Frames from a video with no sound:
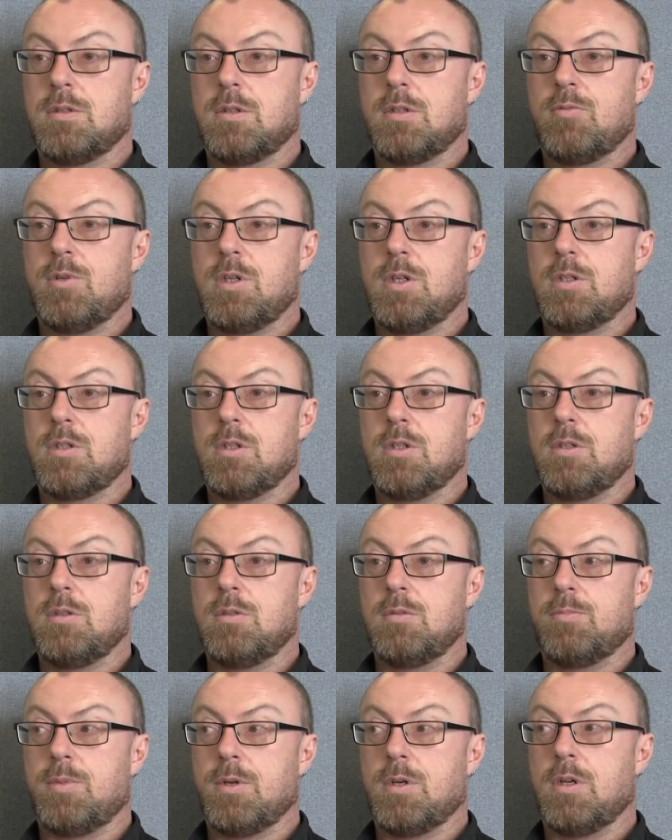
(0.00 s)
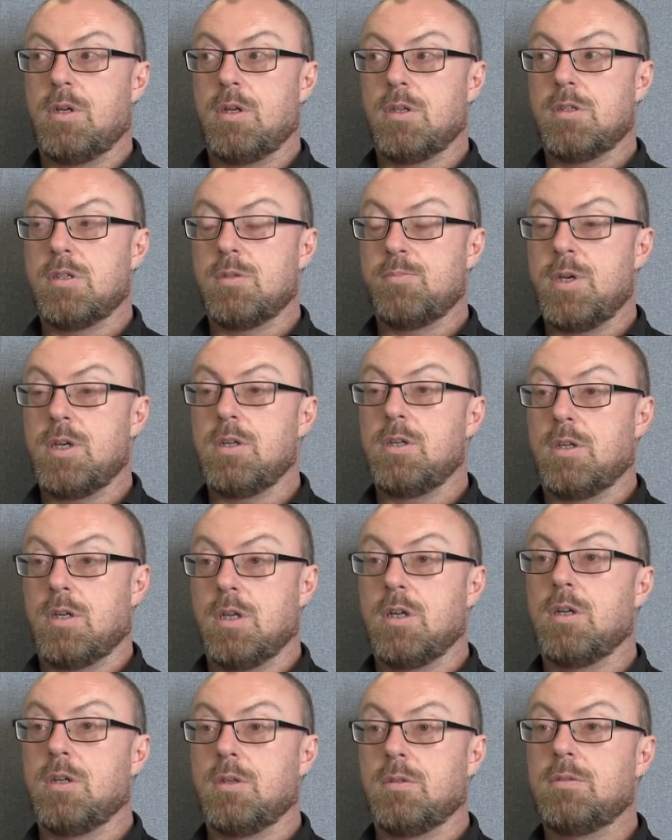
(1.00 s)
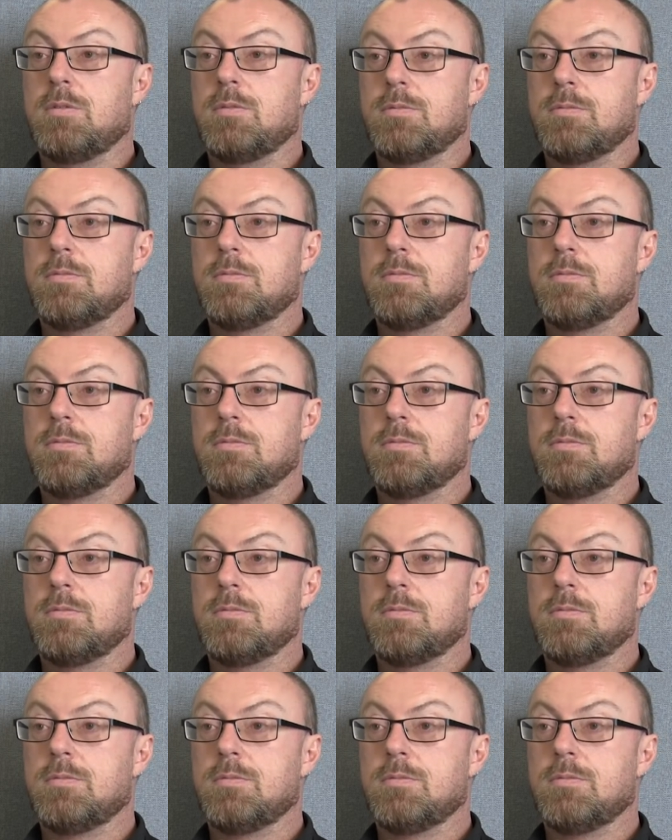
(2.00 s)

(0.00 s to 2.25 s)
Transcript: I really do, but I suspect you're going to.